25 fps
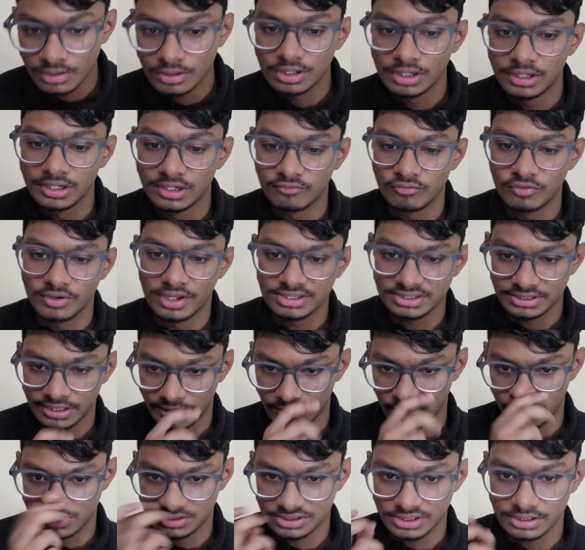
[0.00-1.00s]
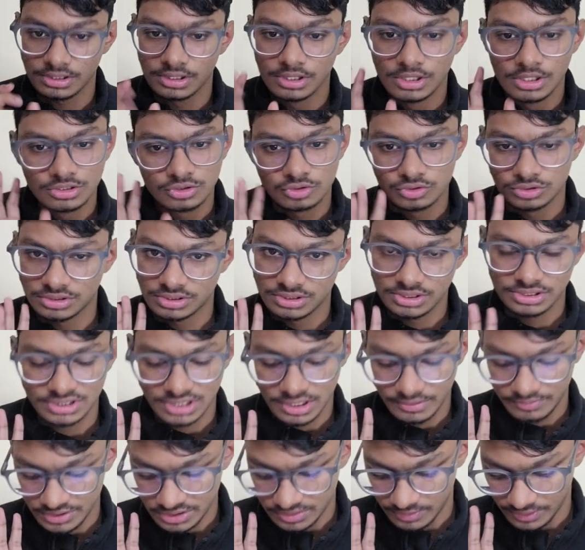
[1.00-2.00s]
Interview has higher weightage, right? So just
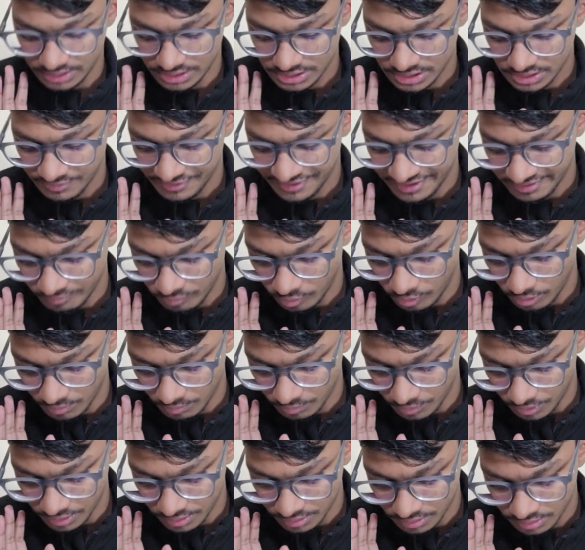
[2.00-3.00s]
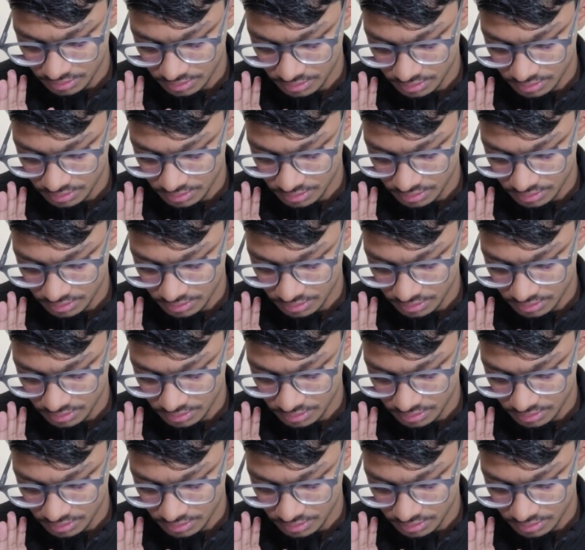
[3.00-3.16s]
keep this in mind. This is a very important point.